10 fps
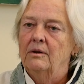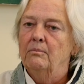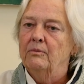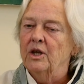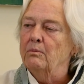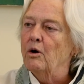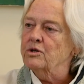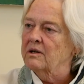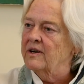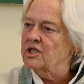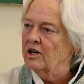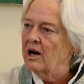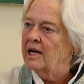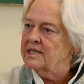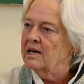the, that most of us are
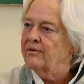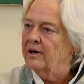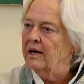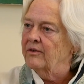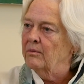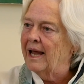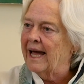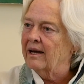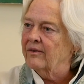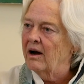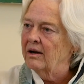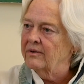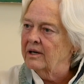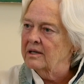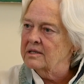not suffering from lack of
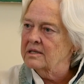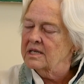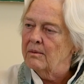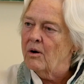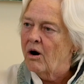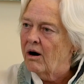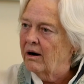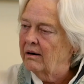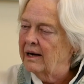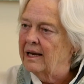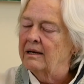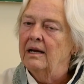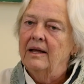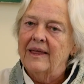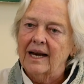confidence. Some are, and
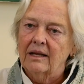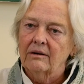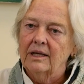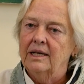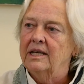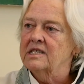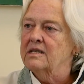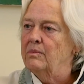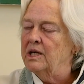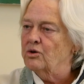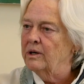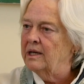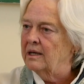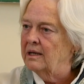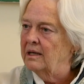that clearly needs to be
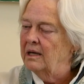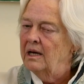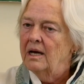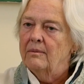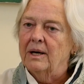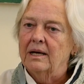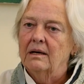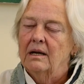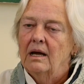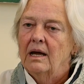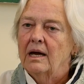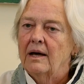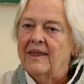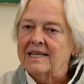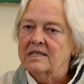treated, but
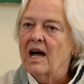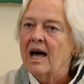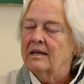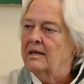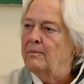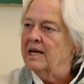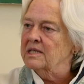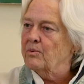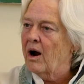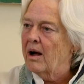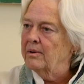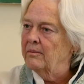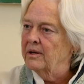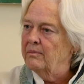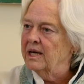that's not the biggest
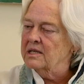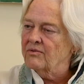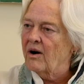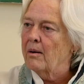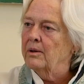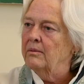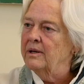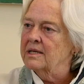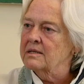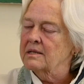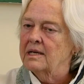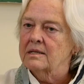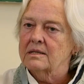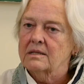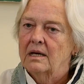problem. The biggest problem is,
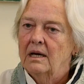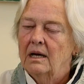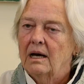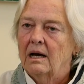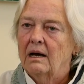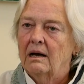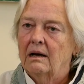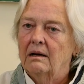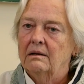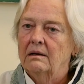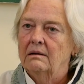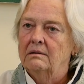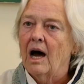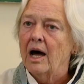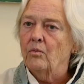is uh,
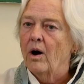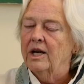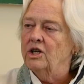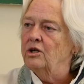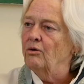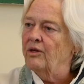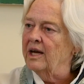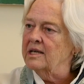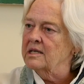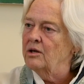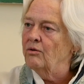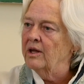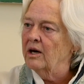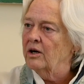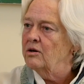not wanting to do things that you
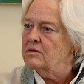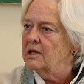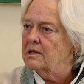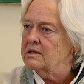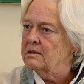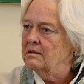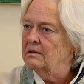think are useless.